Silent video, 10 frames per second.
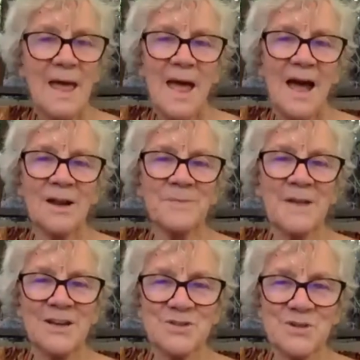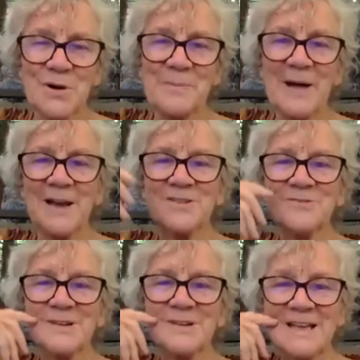And I'm going to talk about it in
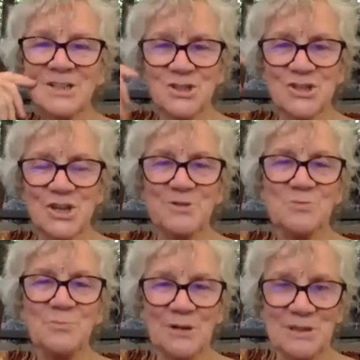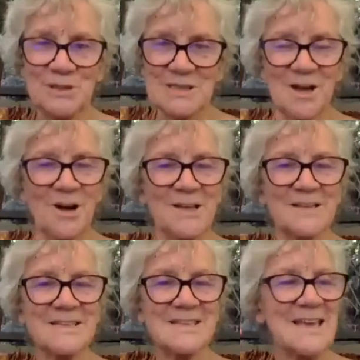relationship to modern
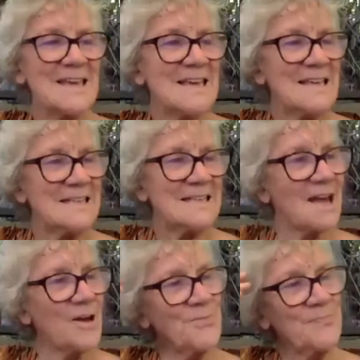science. So